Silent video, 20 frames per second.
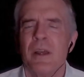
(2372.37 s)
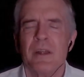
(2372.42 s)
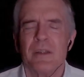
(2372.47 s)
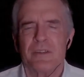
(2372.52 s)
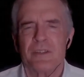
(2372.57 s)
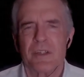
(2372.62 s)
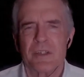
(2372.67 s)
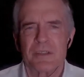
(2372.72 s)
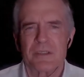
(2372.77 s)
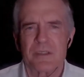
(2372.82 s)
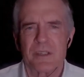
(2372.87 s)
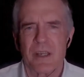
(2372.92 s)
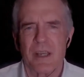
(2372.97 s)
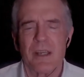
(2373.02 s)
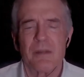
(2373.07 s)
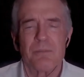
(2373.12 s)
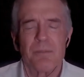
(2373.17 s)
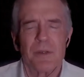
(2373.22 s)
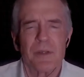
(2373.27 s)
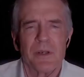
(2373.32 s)
Just
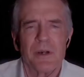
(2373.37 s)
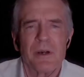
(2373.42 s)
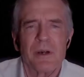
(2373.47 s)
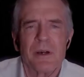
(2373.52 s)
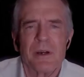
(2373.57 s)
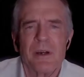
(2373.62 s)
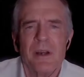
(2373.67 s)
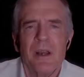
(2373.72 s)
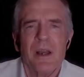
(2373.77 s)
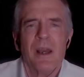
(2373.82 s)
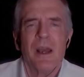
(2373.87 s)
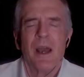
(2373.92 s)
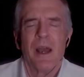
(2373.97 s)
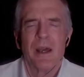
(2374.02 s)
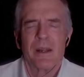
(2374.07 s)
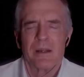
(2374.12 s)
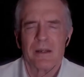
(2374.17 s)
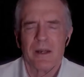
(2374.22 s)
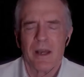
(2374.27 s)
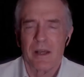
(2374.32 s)
NPR
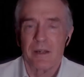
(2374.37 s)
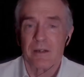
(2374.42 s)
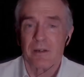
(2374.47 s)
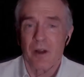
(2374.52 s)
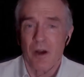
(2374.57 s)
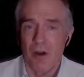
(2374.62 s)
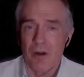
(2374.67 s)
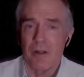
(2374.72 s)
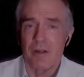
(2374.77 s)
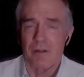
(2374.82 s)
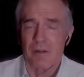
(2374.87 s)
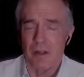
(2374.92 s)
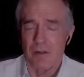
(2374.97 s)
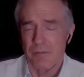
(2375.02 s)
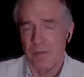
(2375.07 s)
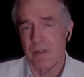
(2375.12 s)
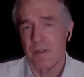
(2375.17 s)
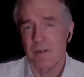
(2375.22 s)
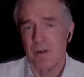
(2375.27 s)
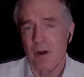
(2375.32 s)
had an article, a
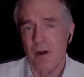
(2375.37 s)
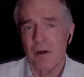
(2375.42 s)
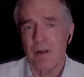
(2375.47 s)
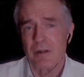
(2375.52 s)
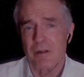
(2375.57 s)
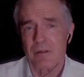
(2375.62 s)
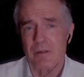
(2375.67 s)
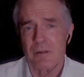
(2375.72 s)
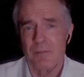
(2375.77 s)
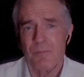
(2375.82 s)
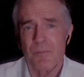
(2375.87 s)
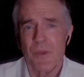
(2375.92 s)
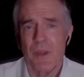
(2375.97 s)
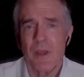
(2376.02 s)
written article,